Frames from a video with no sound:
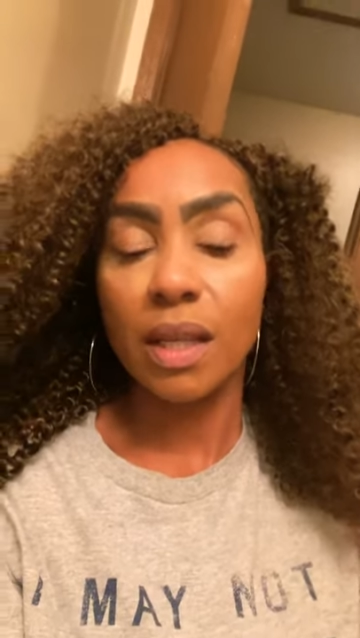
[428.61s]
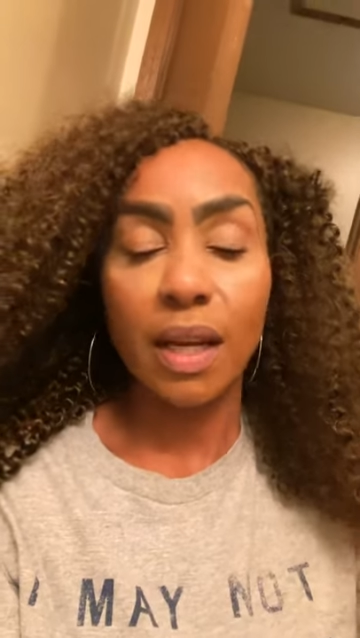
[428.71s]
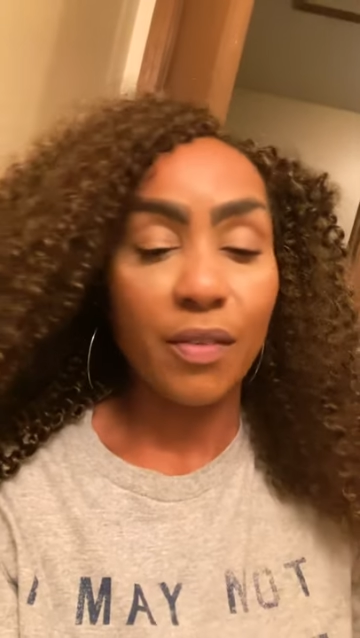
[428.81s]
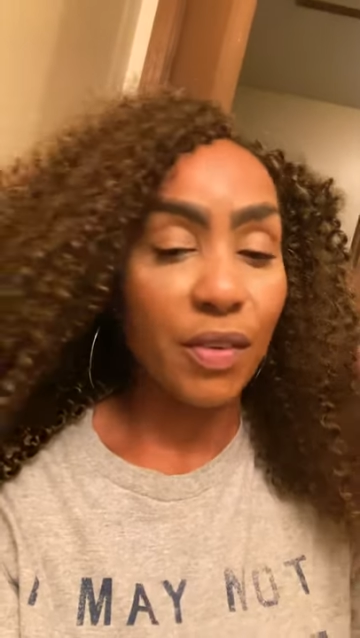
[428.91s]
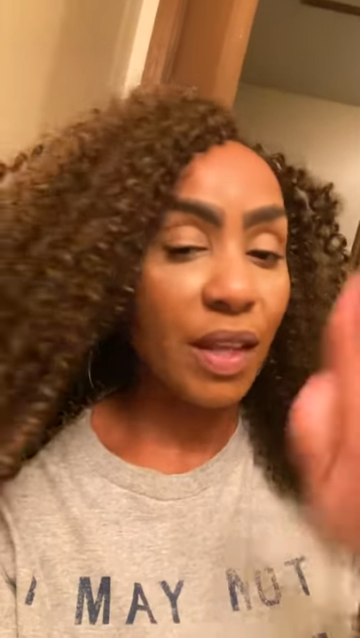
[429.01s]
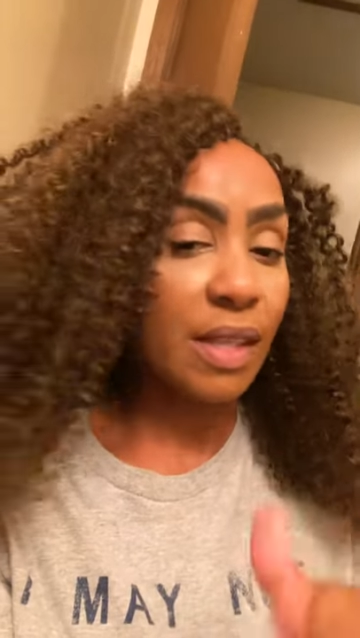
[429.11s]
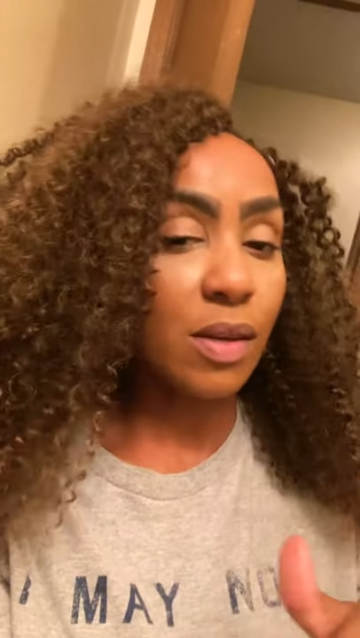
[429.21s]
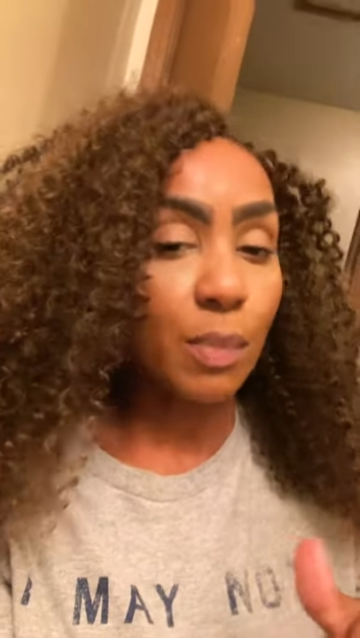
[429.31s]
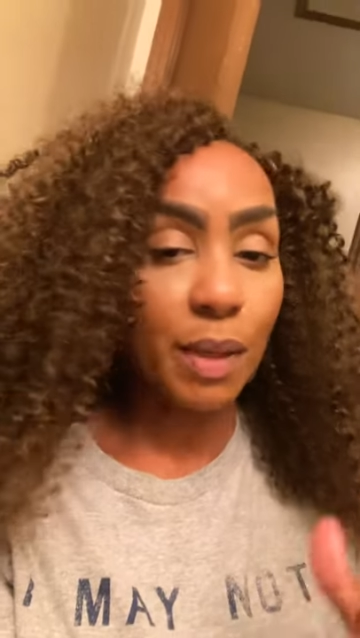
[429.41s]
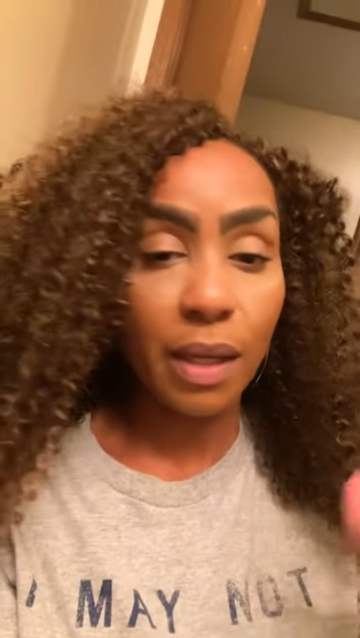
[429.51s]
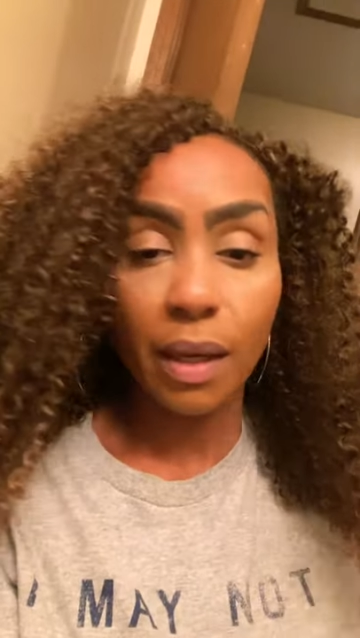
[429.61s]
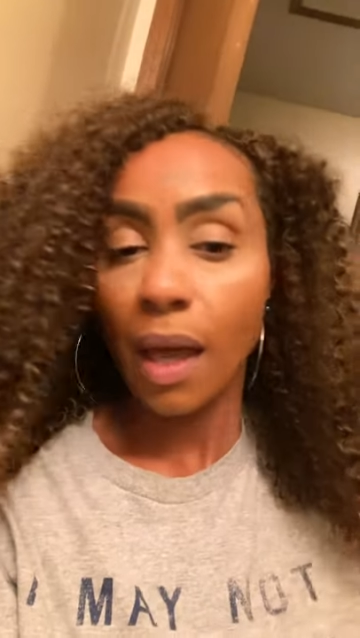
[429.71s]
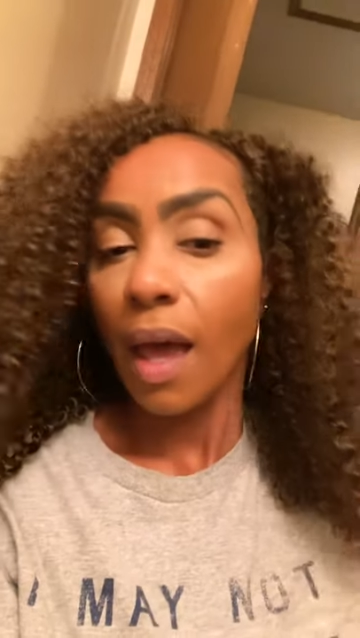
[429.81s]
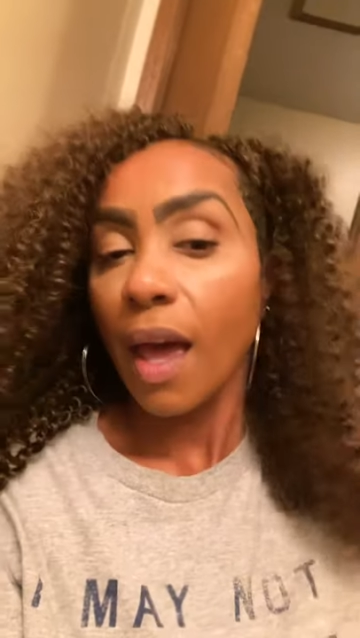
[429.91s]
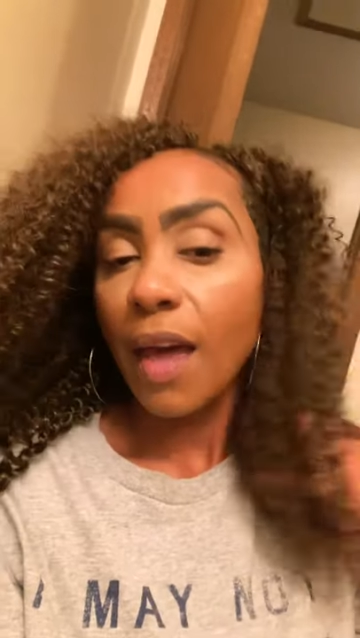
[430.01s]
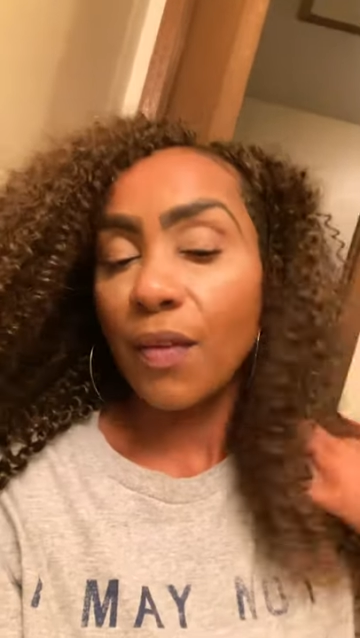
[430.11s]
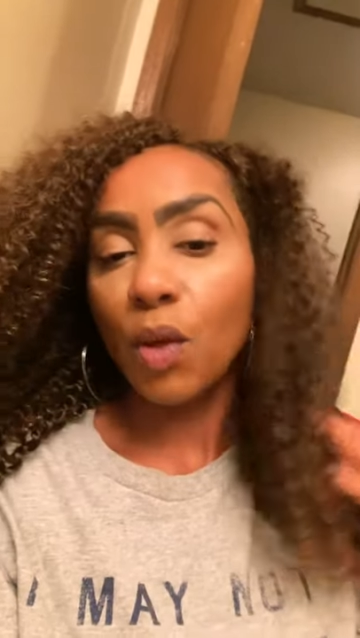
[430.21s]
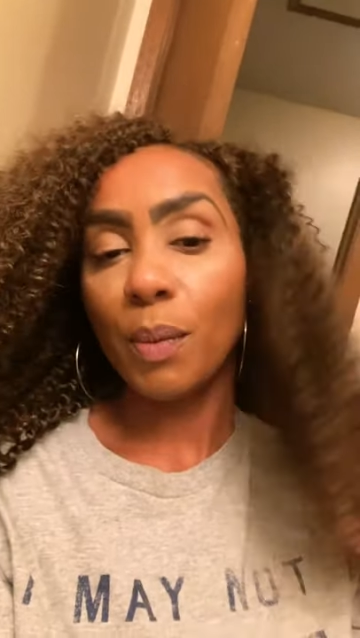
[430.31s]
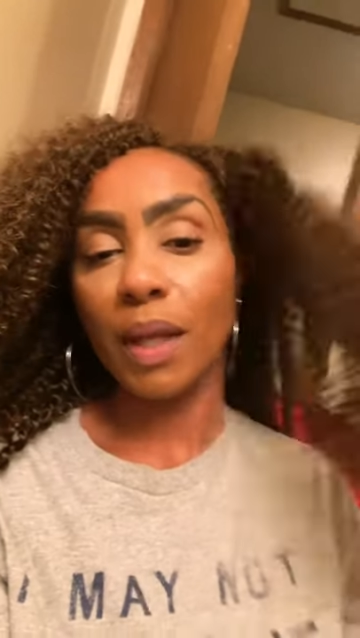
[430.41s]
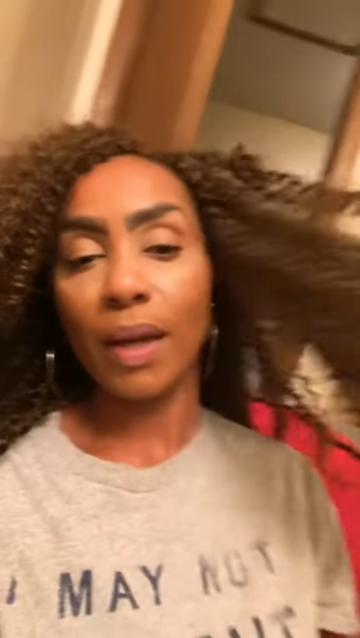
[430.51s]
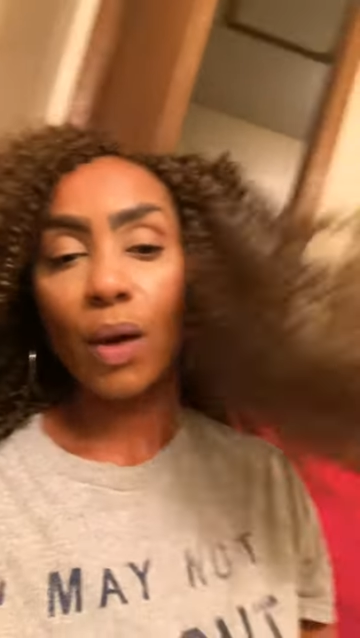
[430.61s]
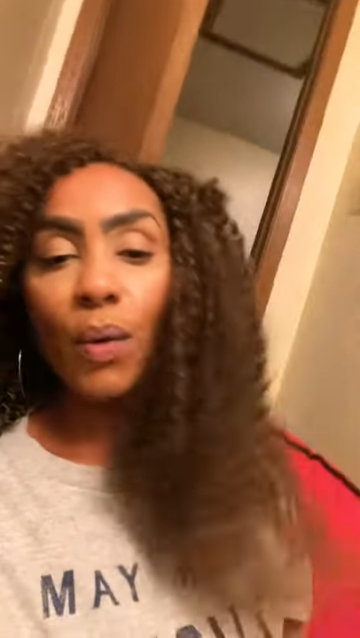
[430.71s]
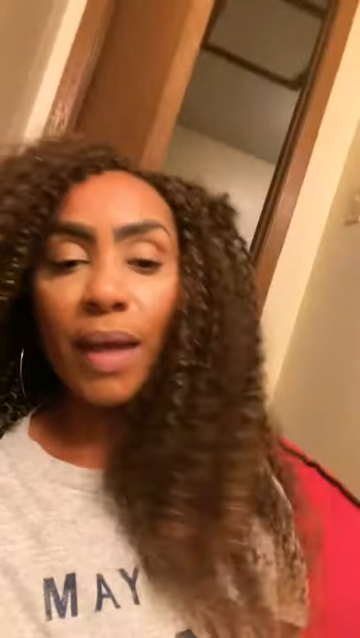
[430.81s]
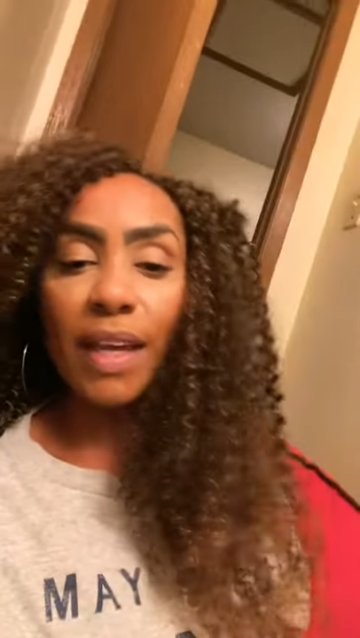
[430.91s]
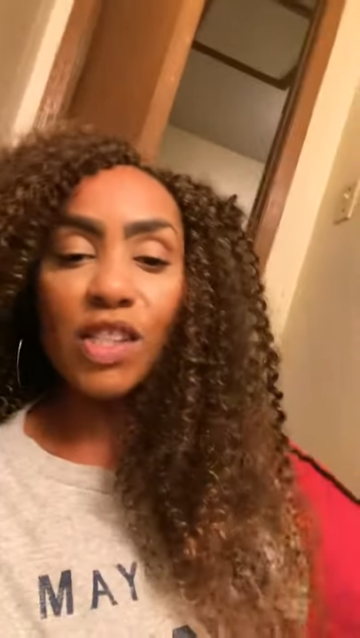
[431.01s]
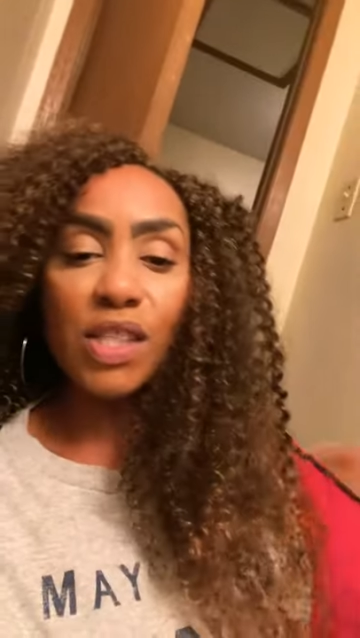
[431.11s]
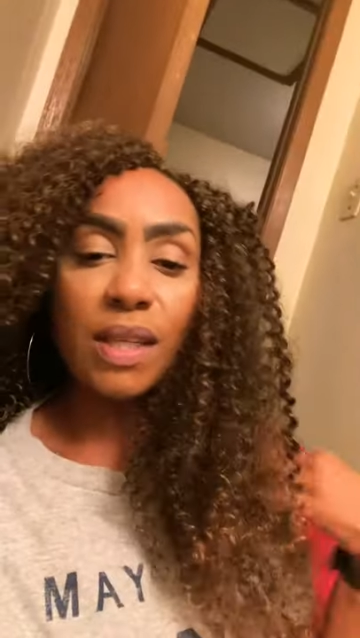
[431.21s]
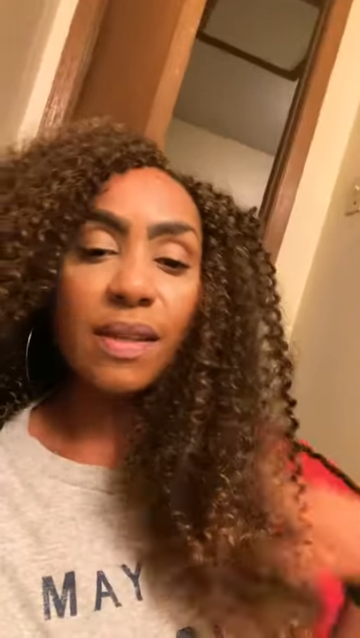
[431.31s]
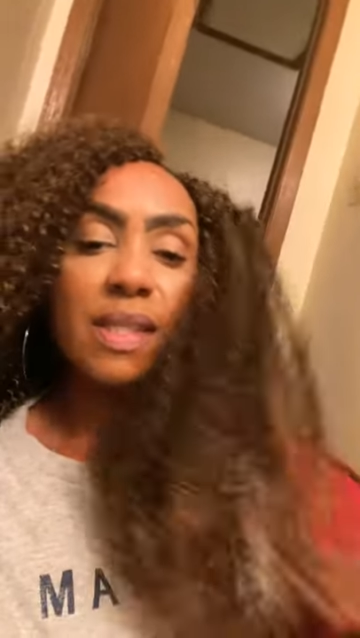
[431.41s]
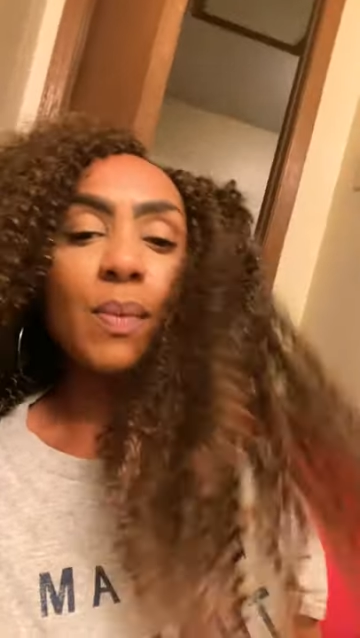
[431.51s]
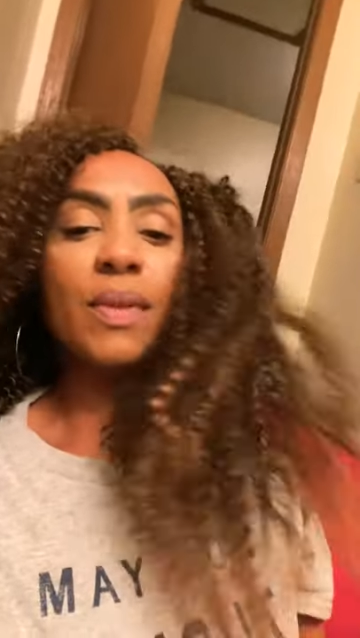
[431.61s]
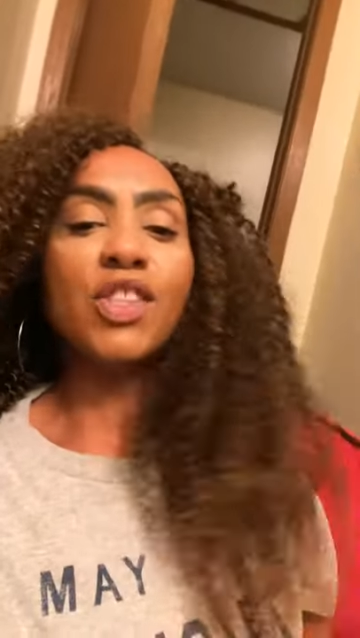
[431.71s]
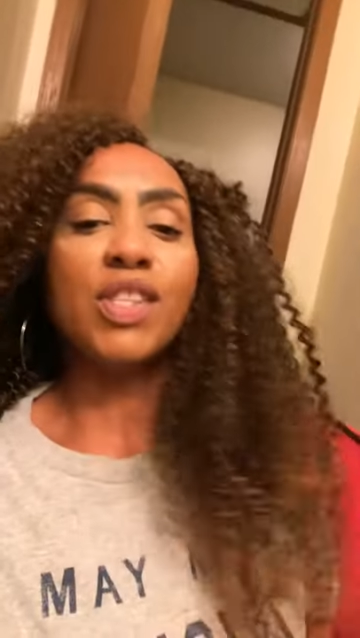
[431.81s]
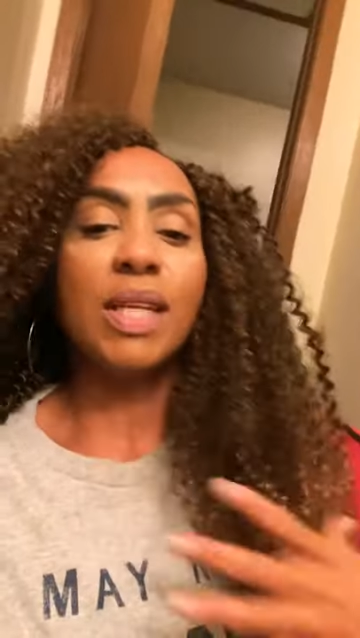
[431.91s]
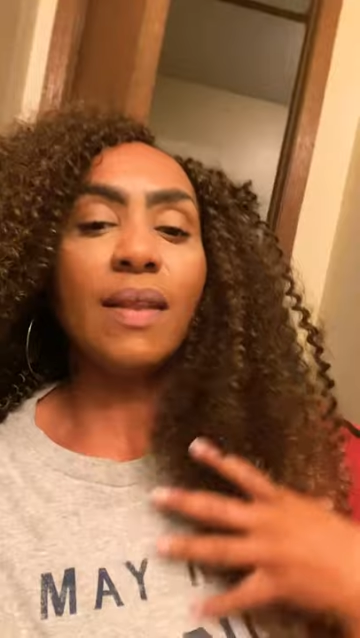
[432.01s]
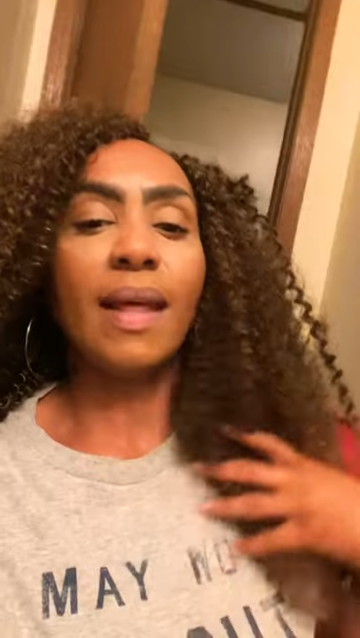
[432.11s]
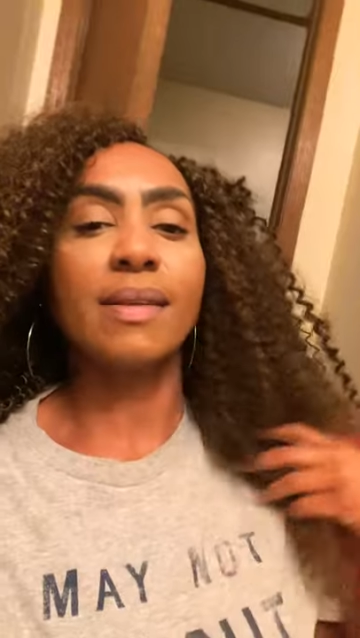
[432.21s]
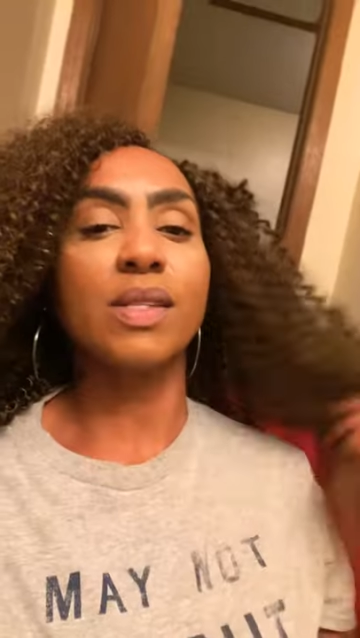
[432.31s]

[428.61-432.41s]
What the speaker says: Everything's gonna be, and then you'll be like, okay, she did this with it, she did that.